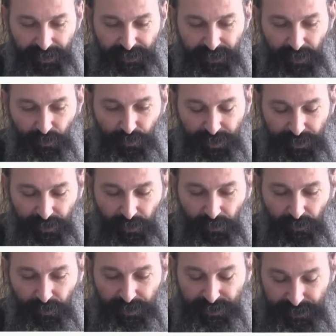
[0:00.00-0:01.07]
that's how we
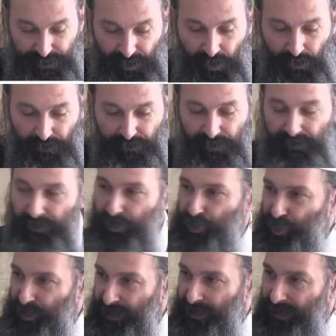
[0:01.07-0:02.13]
know, it's known that the
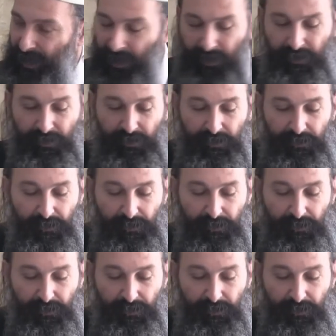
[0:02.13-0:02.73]
shchina,